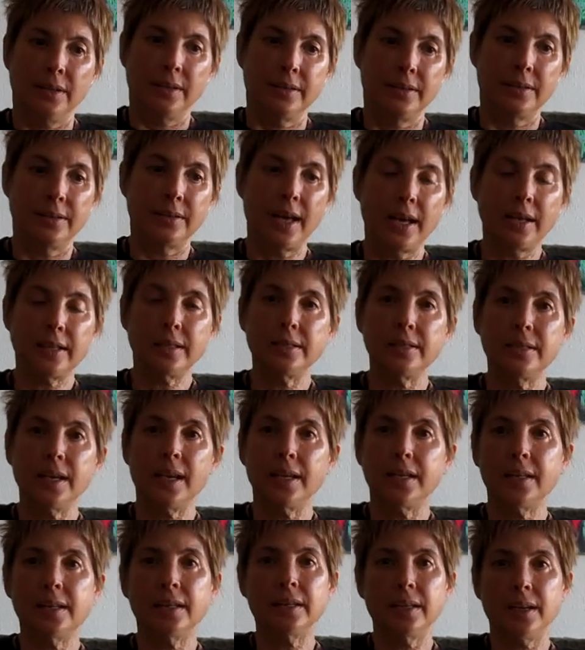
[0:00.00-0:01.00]
They're not
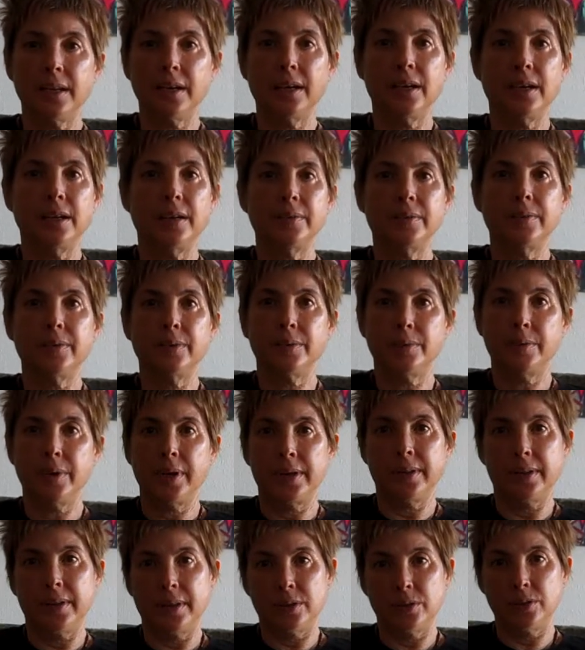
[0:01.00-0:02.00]
taken care of the
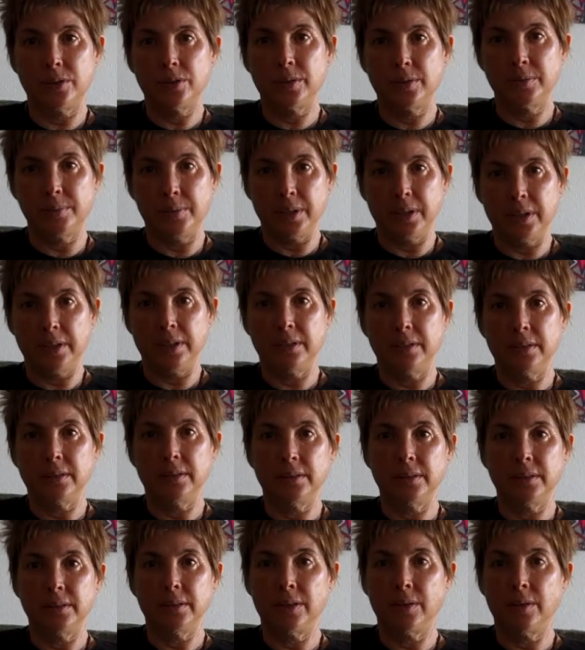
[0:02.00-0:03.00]
way they should be.
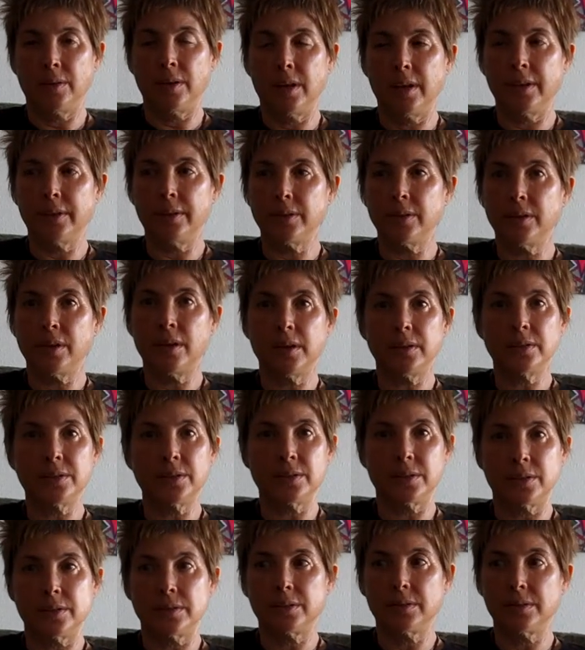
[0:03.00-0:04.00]
Other
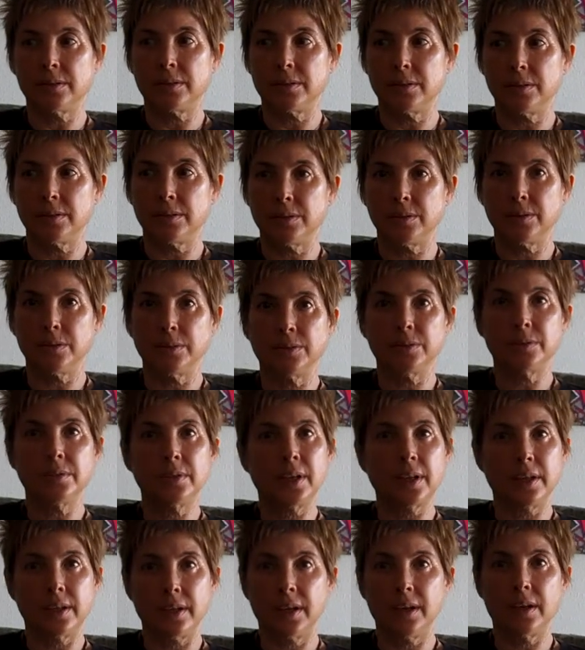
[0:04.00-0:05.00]
cultures do
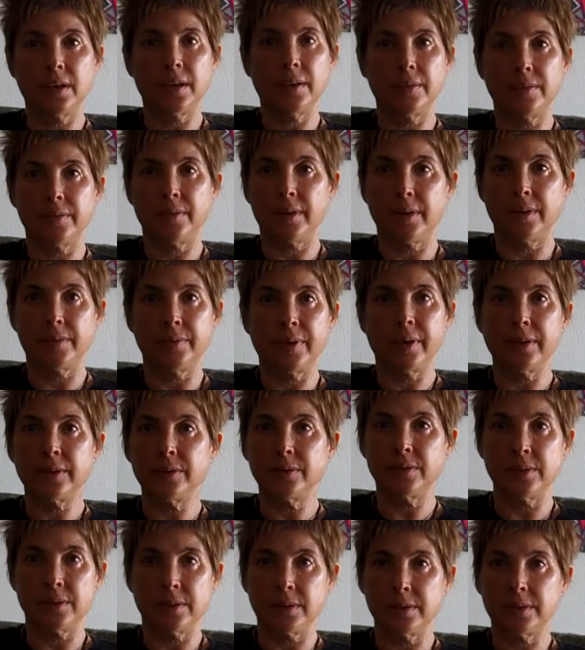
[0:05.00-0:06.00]
take care of their
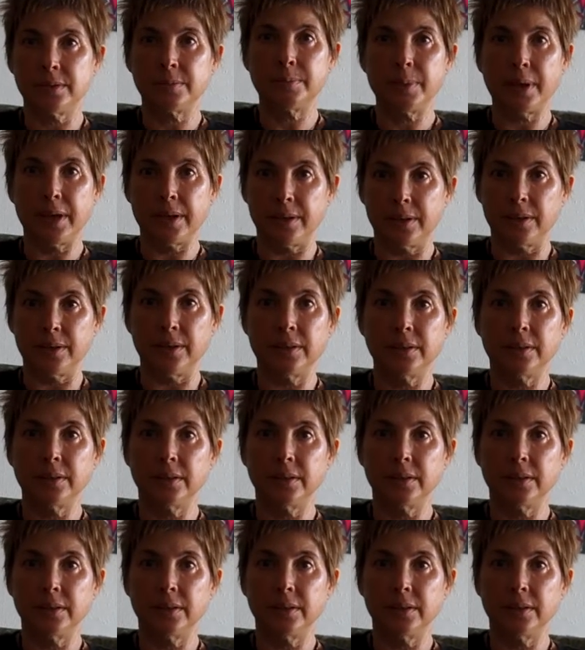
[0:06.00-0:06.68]
veterans better,